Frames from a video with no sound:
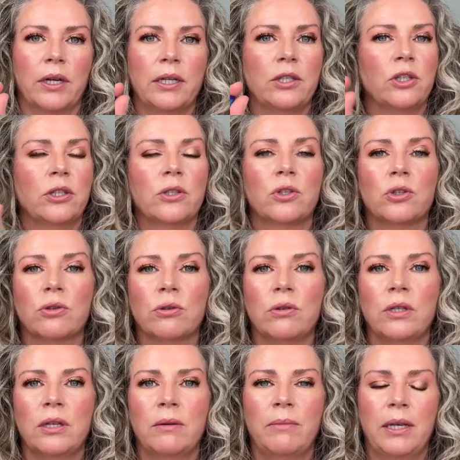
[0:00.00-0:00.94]
It's just
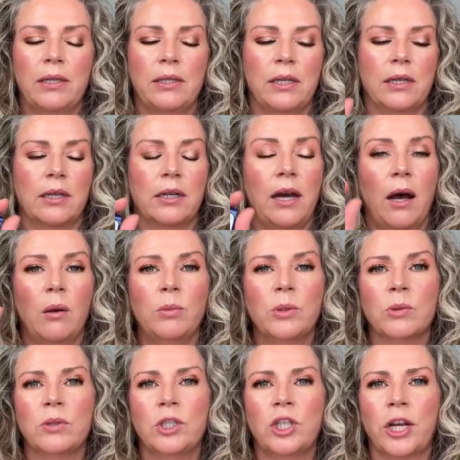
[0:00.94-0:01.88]
truly amazing. It
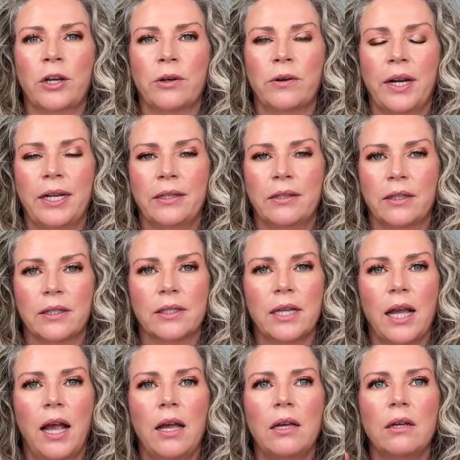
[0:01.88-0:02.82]
helps regenerate the
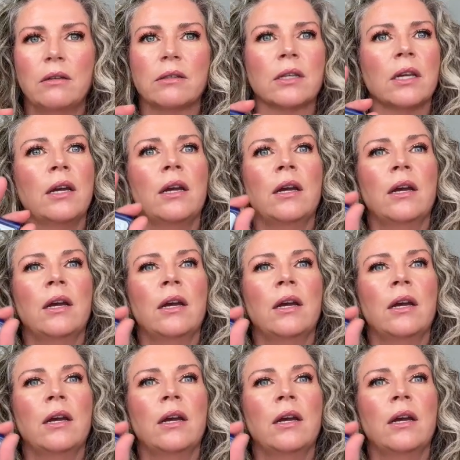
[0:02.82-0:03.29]
cells.